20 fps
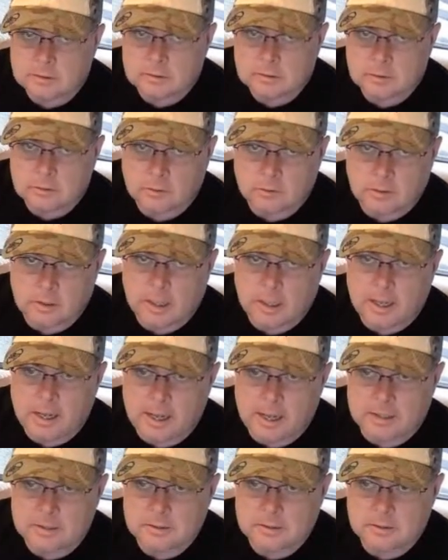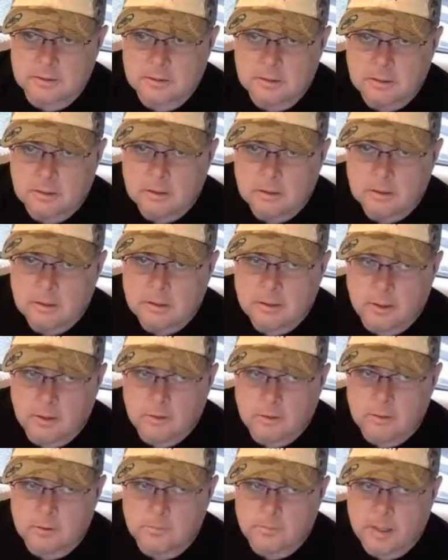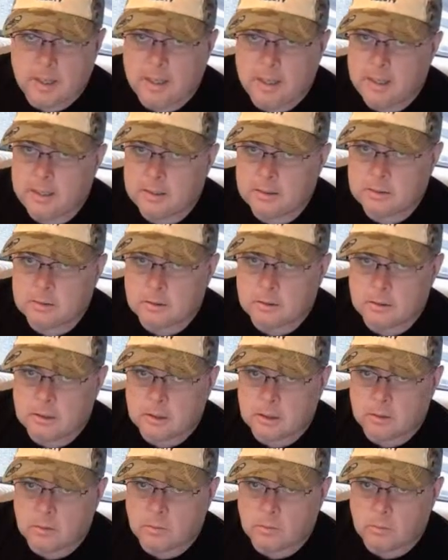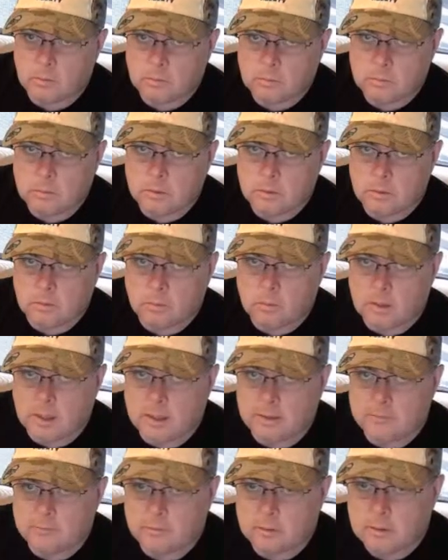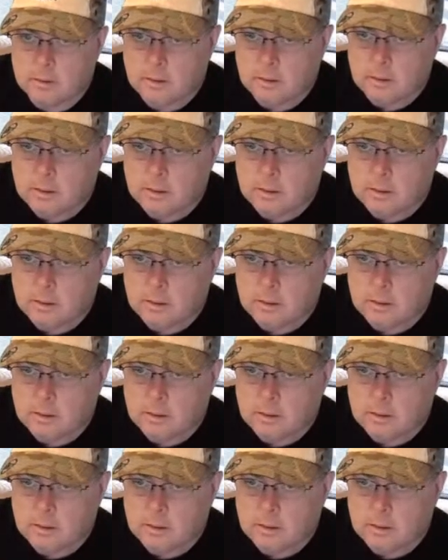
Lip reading: So glass, your paint, whatever.